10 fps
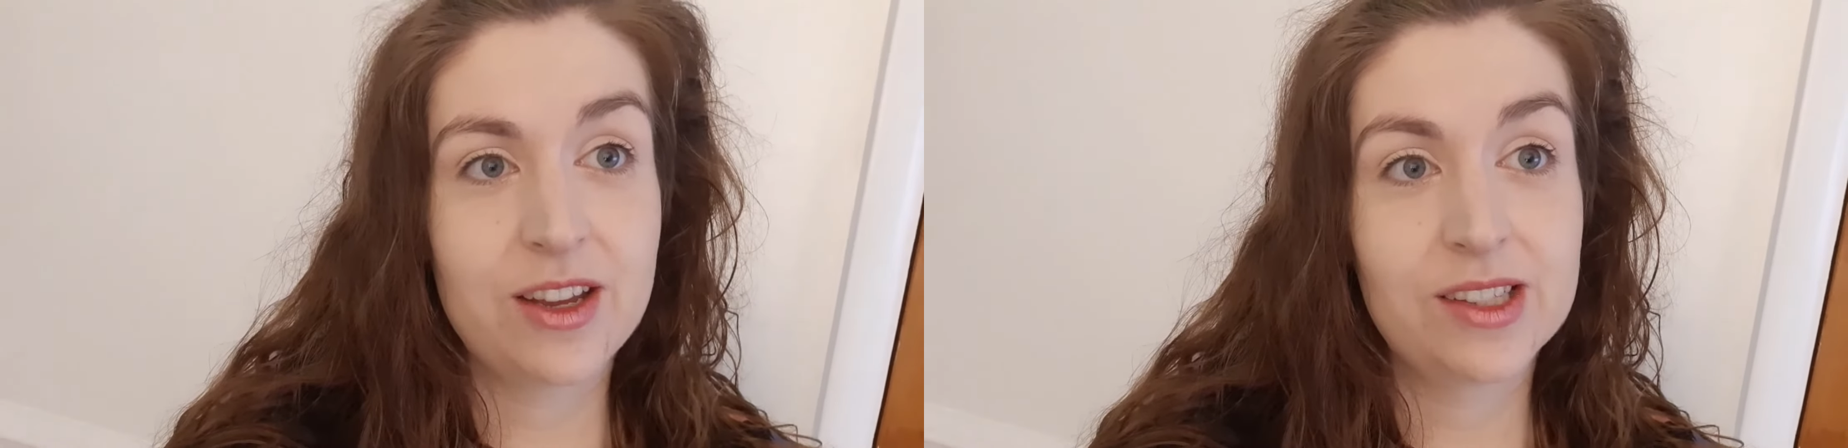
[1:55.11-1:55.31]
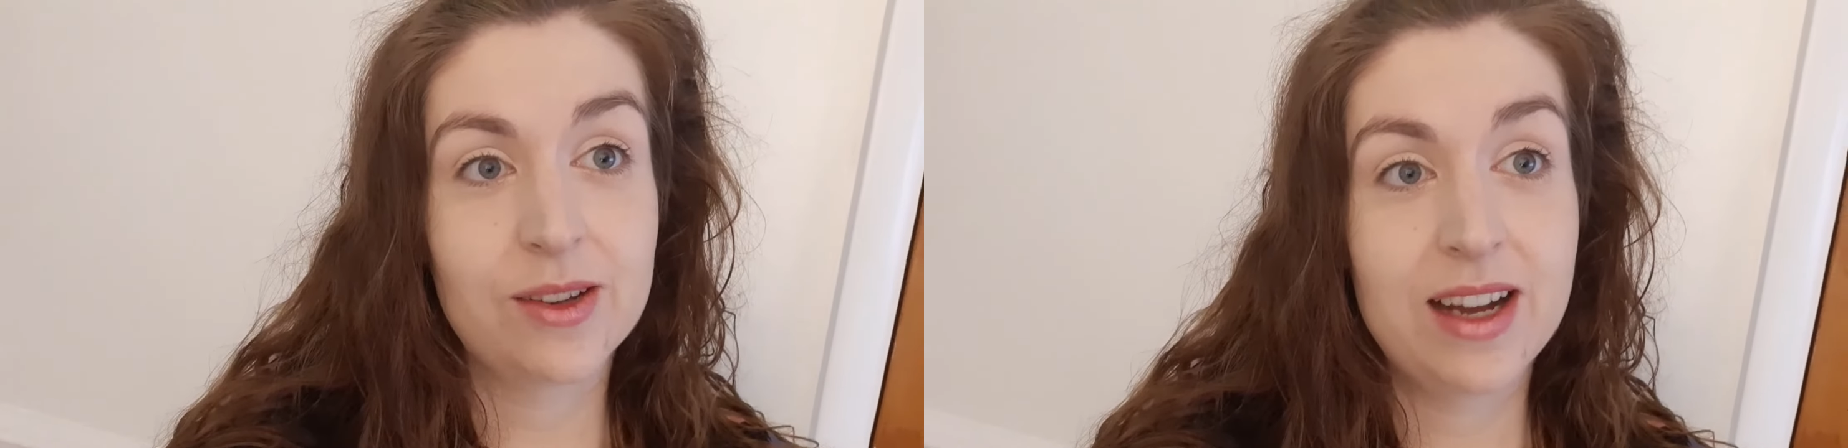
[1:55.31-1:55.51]

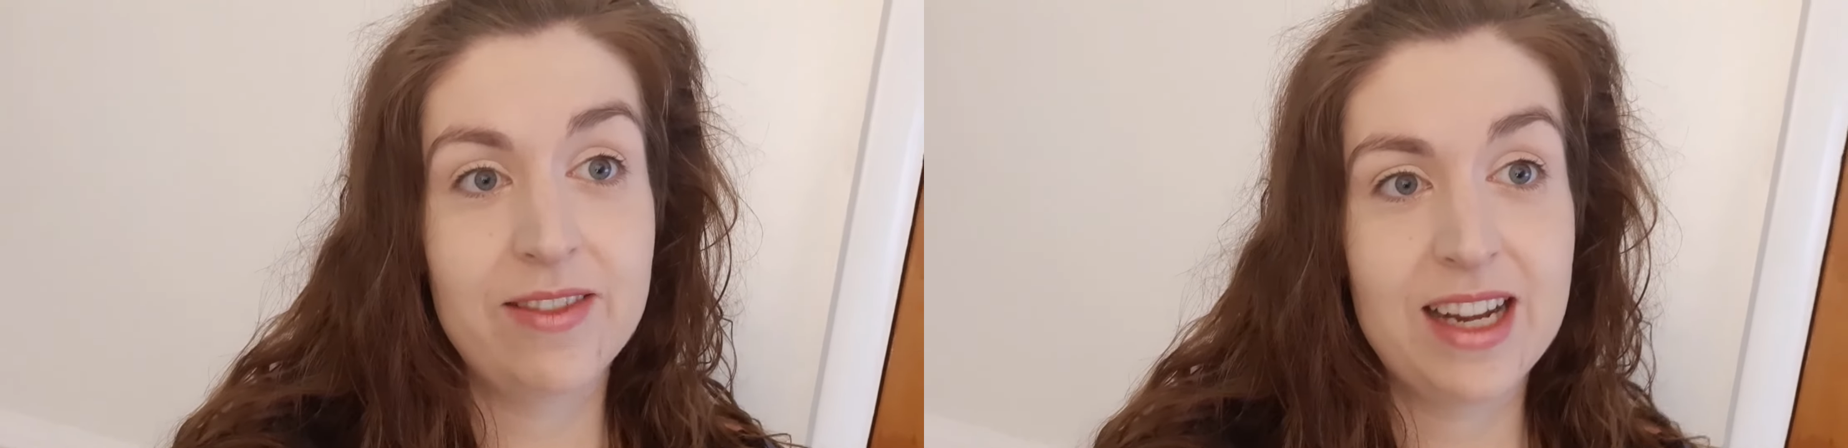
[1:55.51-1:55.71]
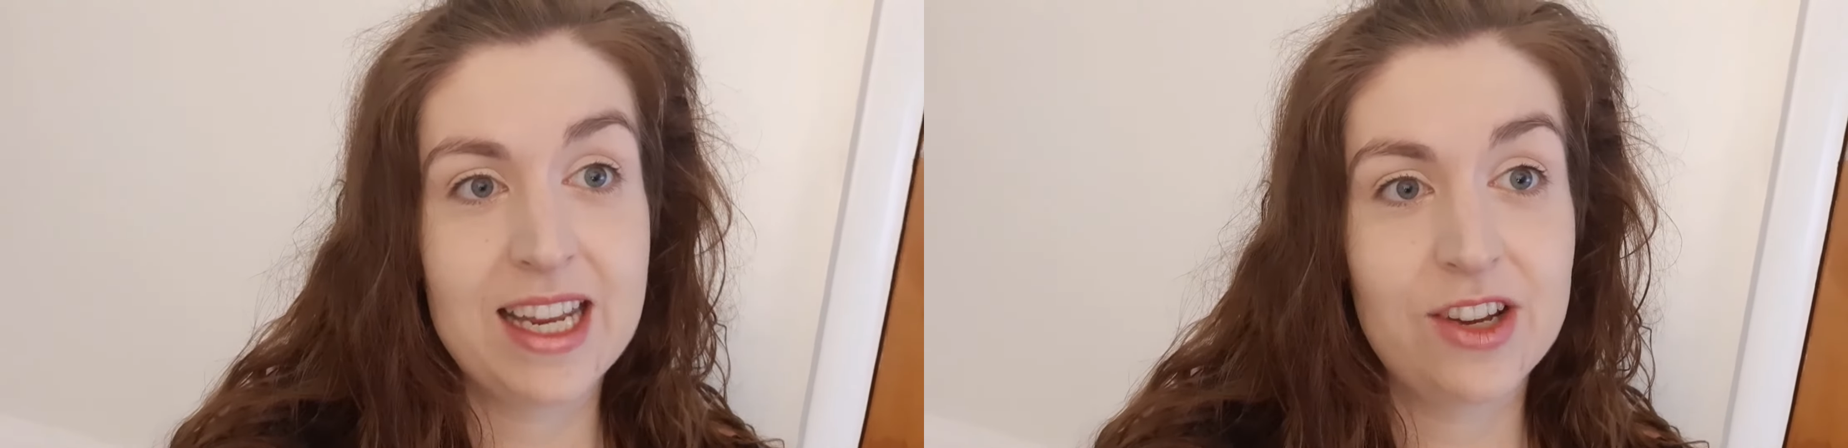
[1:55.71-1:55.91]
So I
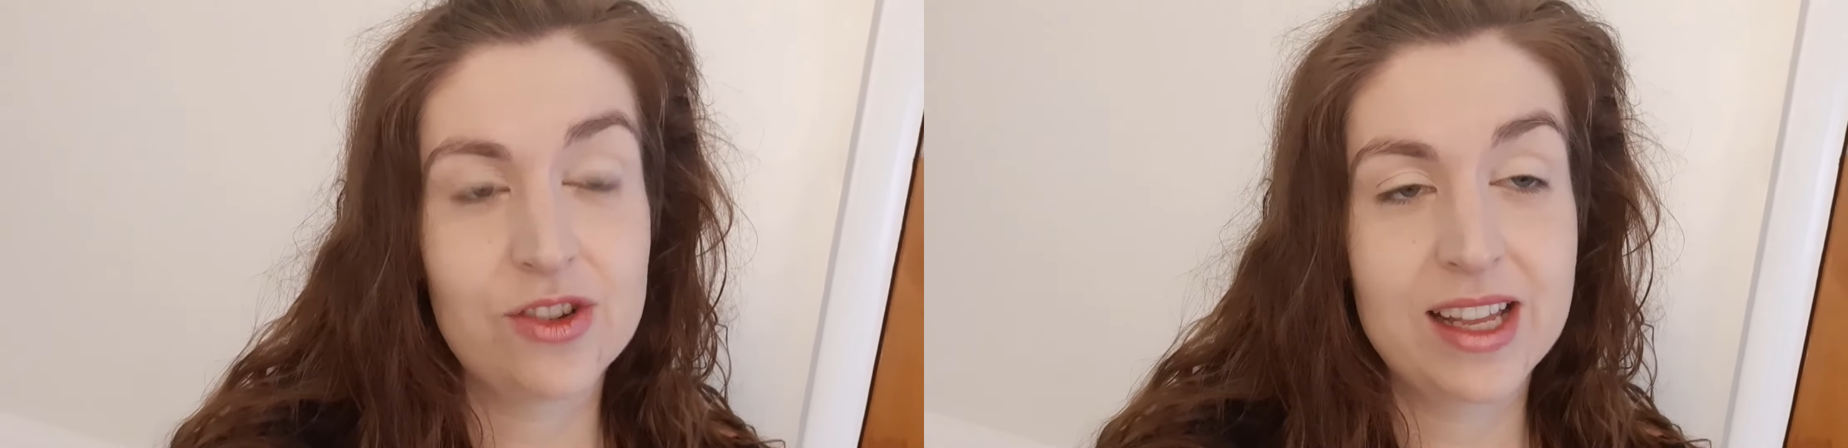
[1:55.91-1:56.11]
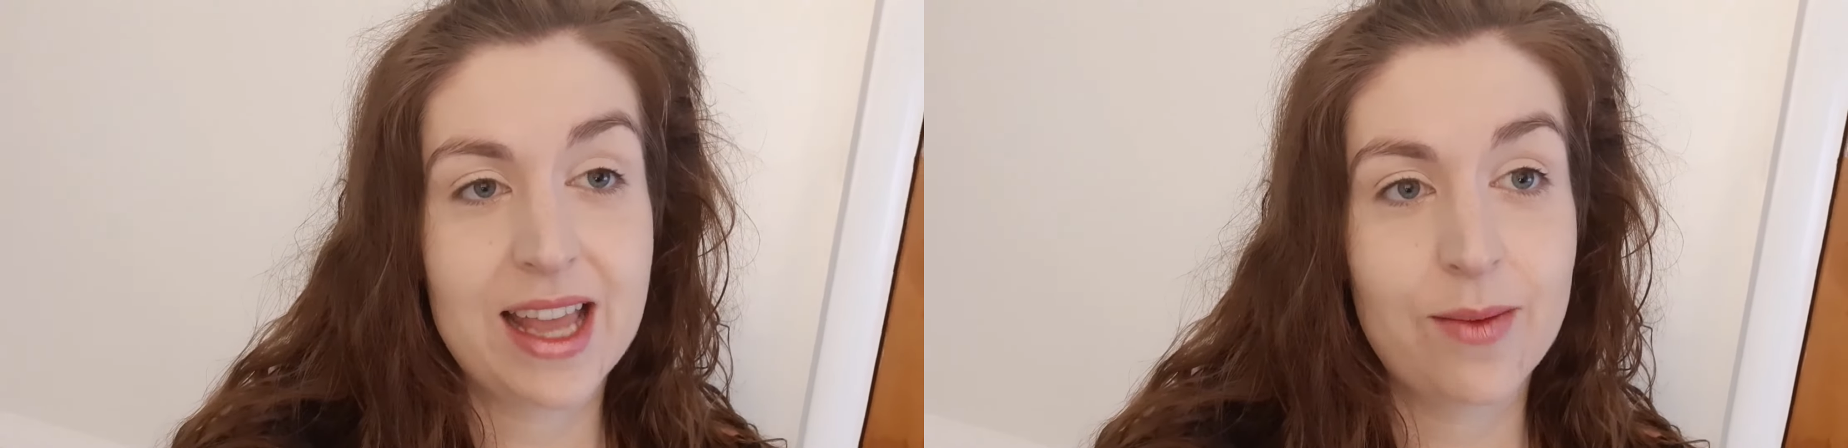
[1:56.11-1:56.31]
really
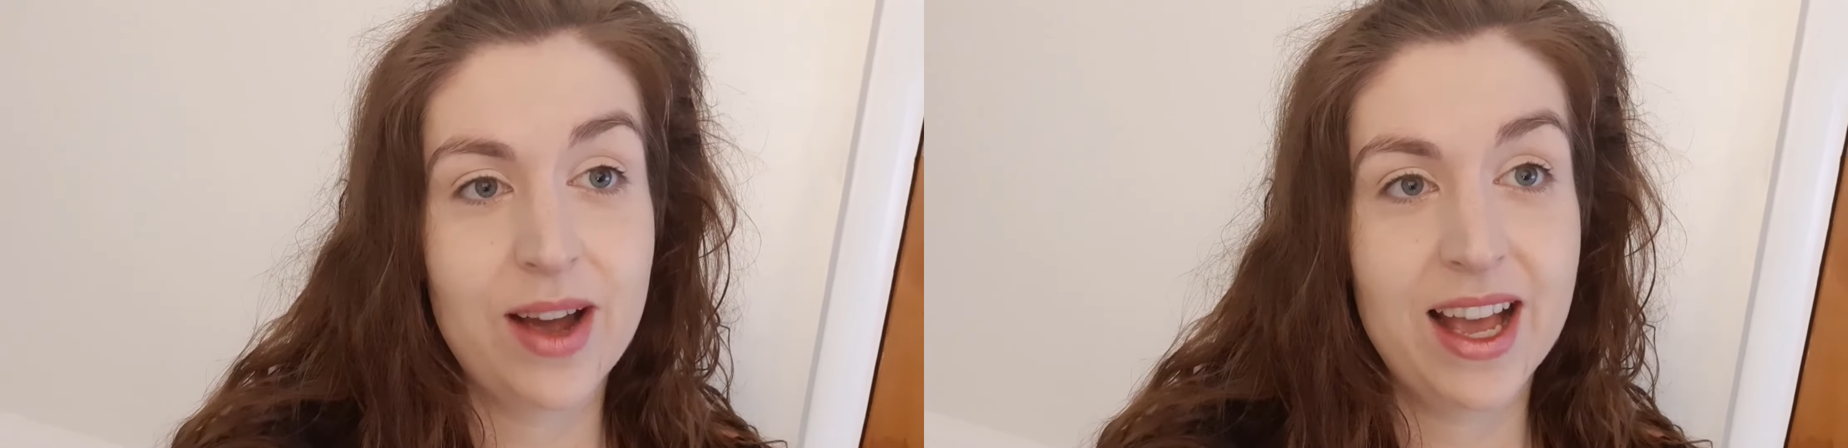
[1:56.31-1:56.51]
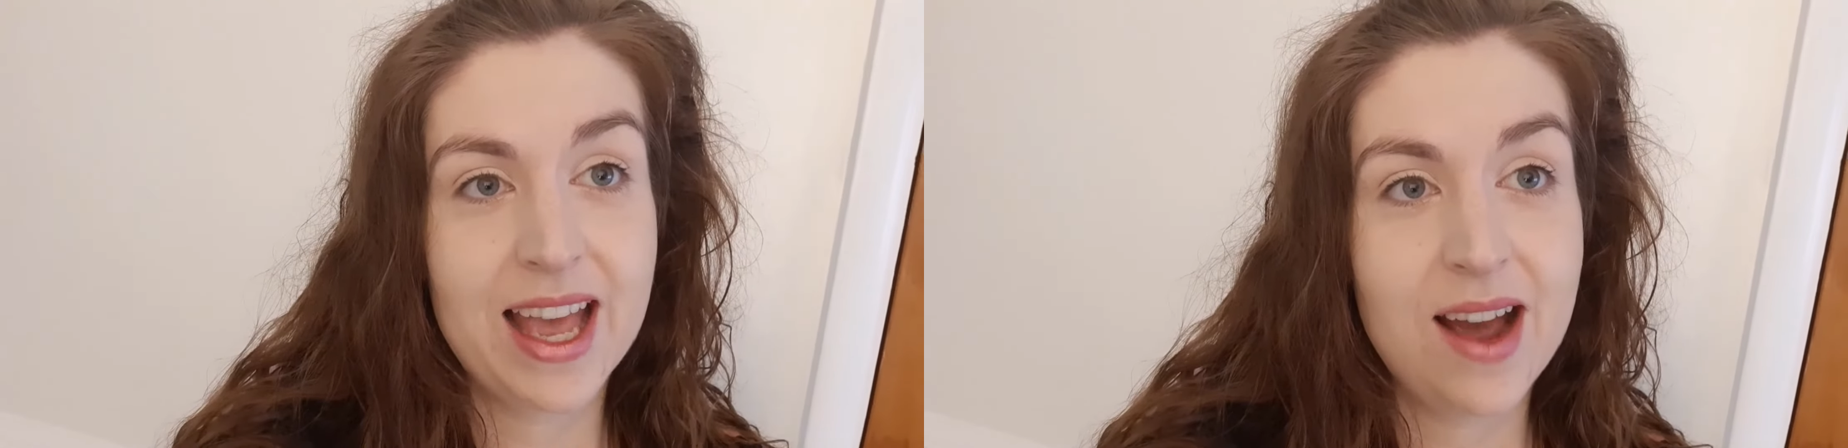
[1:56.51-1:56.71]
enjoyed that
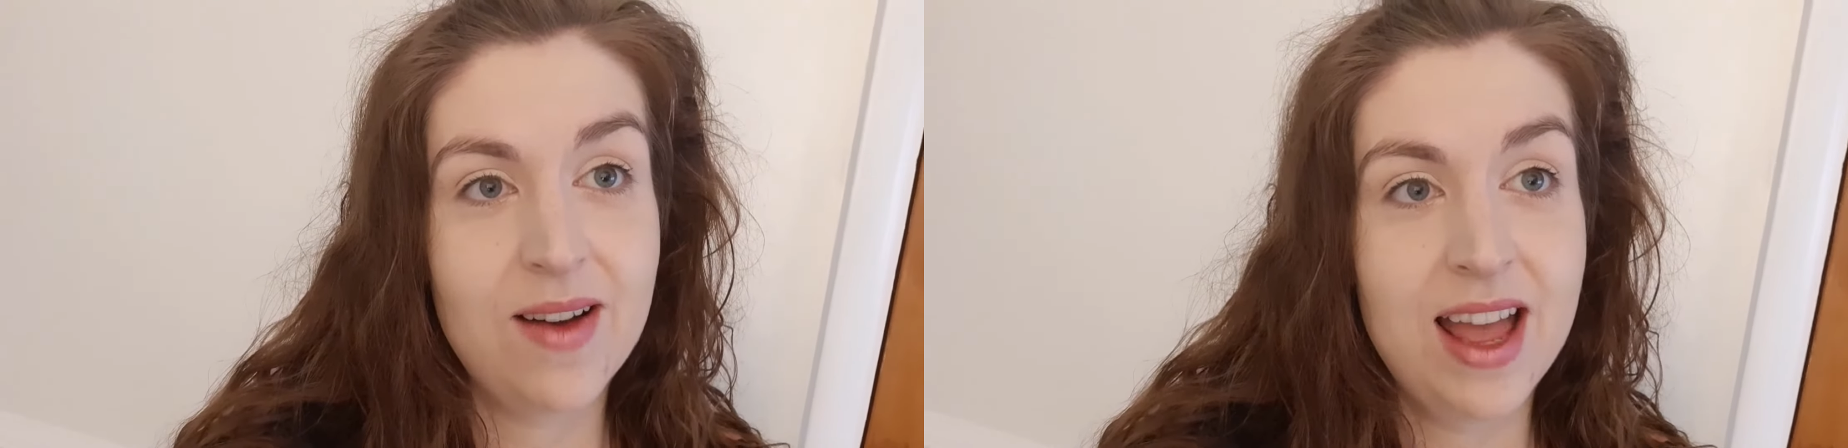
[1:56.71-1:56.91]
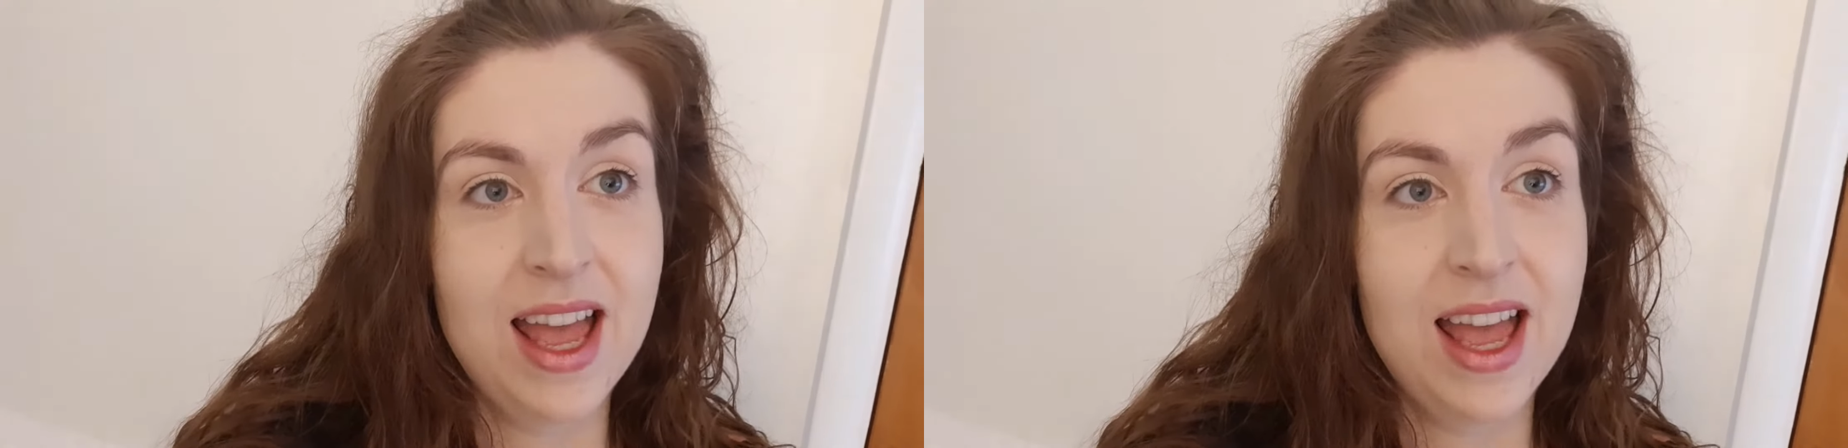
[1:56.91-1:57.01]
workout.